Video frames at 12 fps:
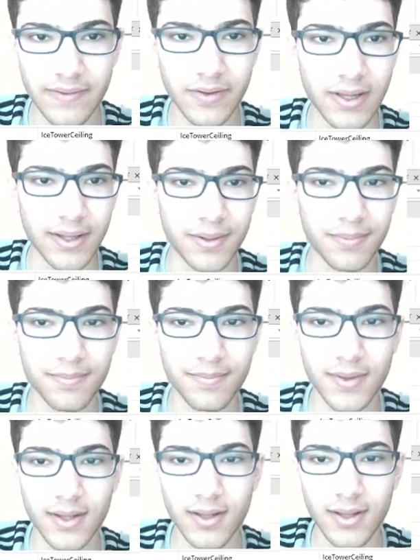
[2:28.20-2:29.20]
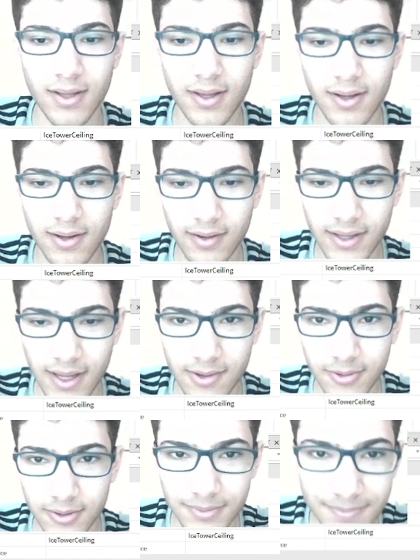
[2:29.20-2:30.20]
have a look at them. Okay,
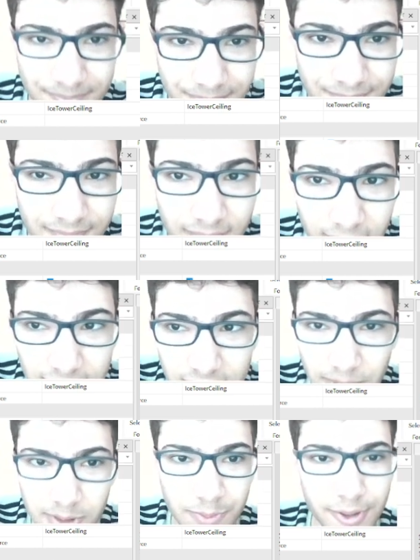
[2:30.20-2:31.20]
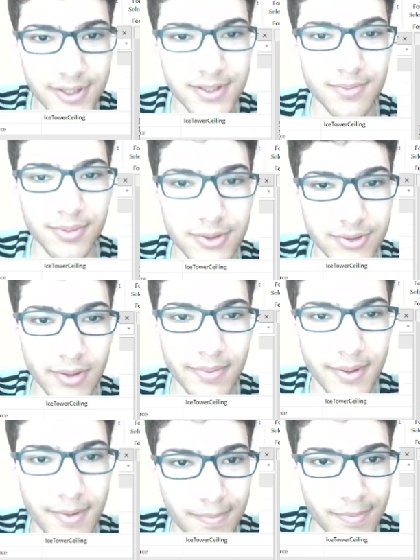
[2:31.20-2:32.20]
cool. So it's pretty simple
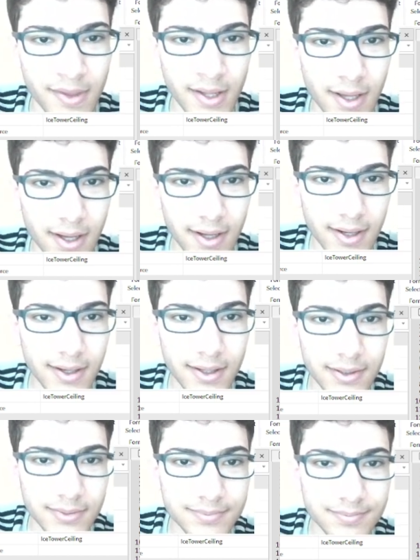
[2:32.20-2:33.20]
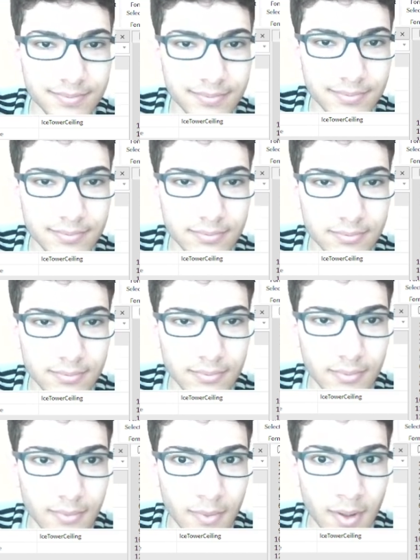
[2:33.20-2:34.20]
script. Um,
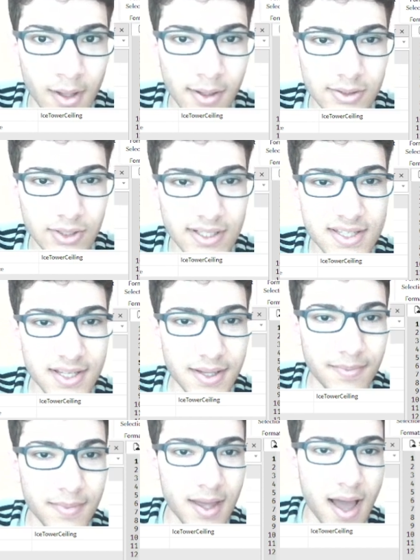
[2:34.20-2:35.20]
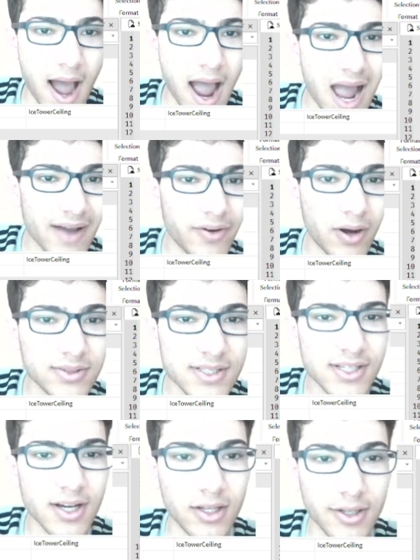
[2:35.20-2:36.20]
so let's see. I have all
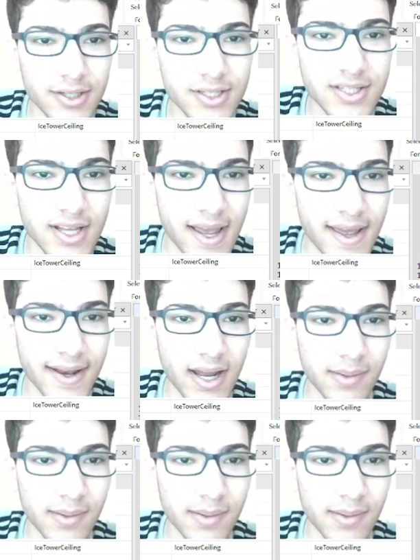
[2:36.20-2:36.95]
these colors, and